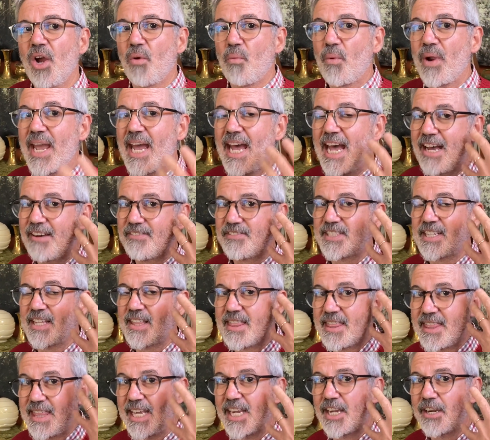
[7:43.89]
we have to
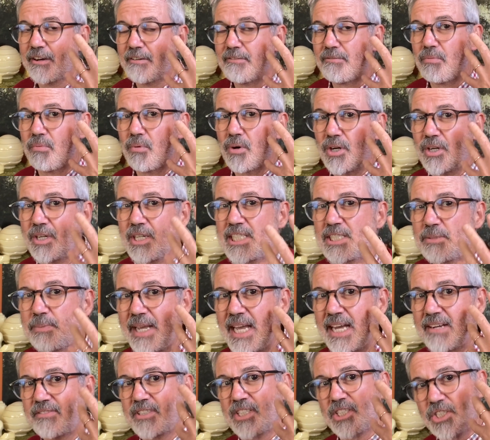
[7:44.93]
think of words, we
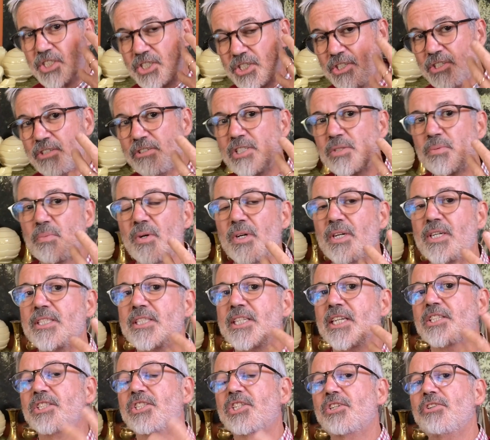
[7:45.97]
have to choose words
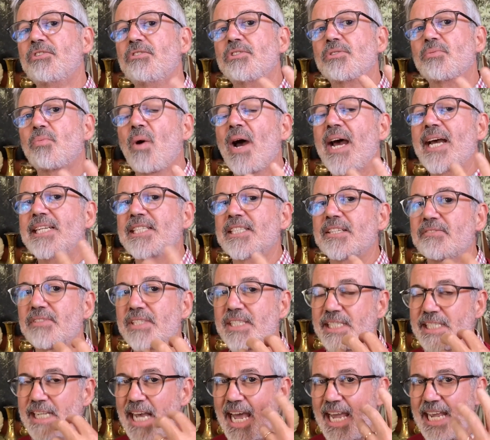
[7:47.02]
and choose ways of
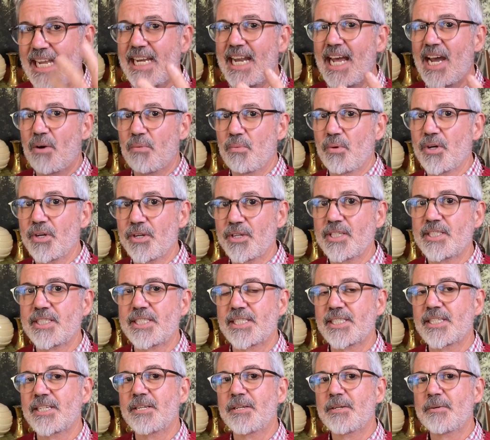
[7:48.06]
saying our
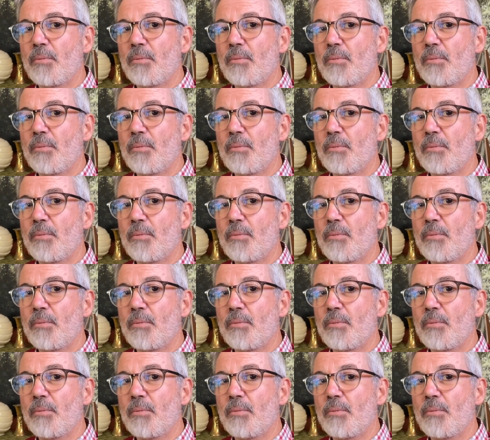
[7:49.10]
words